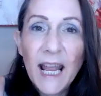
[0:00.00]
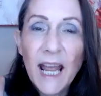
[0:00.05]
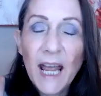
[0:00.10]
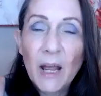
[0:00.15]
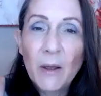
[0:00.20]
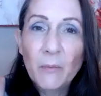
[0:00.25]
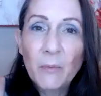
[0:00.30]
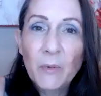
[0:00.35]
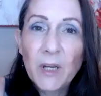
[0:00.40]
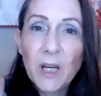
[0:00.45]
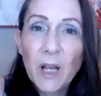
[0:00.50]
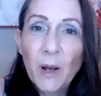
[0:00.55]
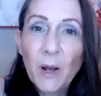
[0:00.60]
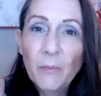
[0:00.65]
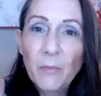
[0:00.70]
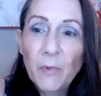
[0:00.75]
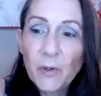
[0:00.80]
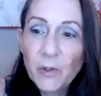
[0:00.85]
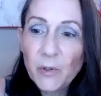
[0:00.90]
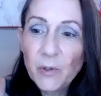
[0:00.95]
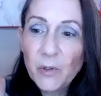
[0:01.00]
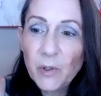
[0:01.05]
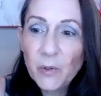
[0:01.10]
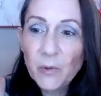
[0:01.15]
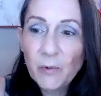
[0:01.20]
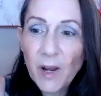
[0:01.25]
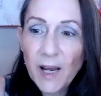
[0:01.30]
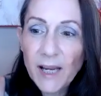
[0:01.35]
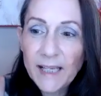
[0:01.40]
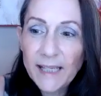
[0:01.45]
And we come through you
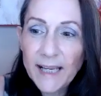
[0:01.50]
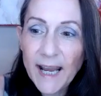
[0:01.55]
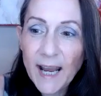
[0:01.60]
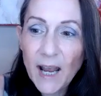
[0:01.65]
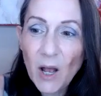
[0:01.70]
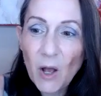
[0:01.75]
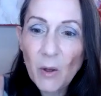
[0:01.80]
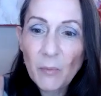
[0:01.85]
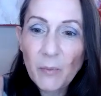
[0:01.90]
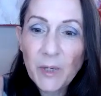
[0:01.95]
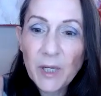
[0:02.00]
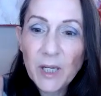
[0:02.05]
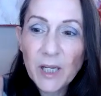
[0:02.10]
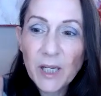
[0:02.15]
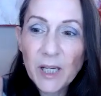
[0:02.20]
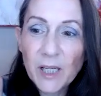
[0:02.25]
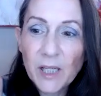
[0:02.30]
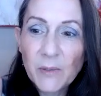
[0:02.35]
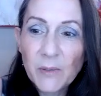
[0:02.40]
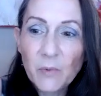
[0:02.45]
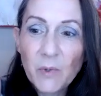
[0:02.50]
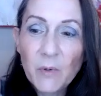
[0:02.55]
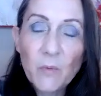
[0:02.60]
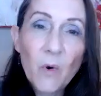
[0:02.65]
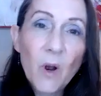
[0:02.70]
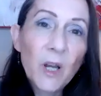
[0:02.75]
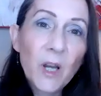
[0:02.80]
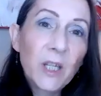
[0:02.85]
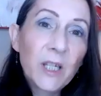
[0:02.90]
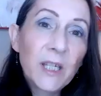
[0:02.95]
right now because we
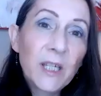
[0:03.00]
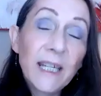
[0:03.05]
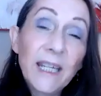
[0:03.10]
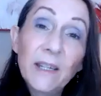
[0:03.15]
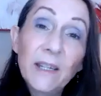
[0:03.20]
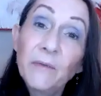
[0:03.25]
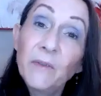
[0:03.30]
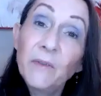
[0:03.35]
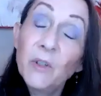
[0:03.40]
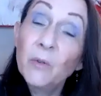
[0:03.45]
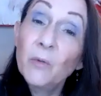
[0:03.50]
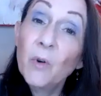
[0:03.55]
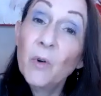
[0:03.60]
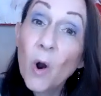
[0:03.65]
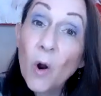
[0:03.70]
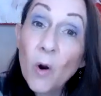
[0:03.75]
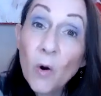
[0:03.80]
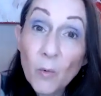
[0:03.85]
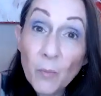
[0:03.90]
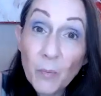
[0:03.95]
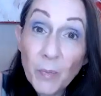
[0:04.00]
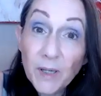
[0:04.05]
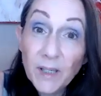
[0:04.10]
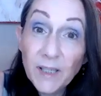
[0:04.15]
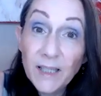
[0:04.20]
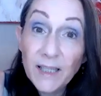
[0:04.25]
want to give you hope